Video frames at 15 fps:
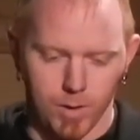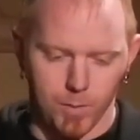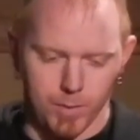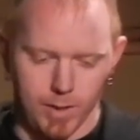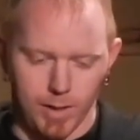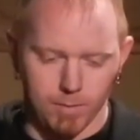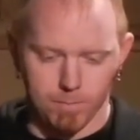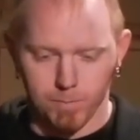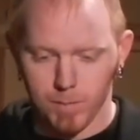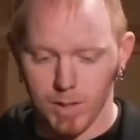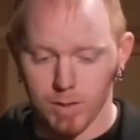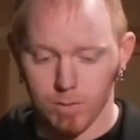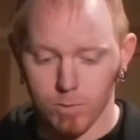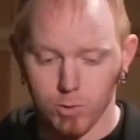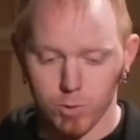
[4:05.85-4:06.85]
without
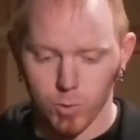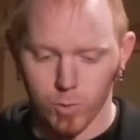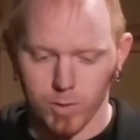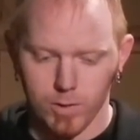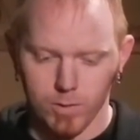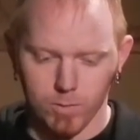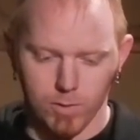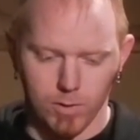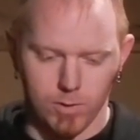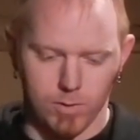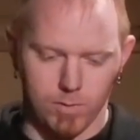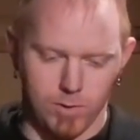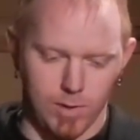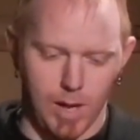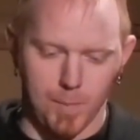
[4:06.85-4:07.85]
being too short. It'll
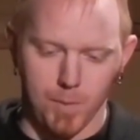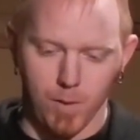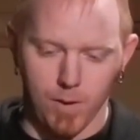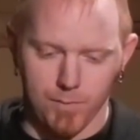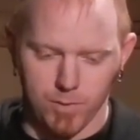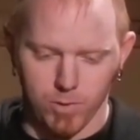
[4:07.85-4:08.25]
just snap off.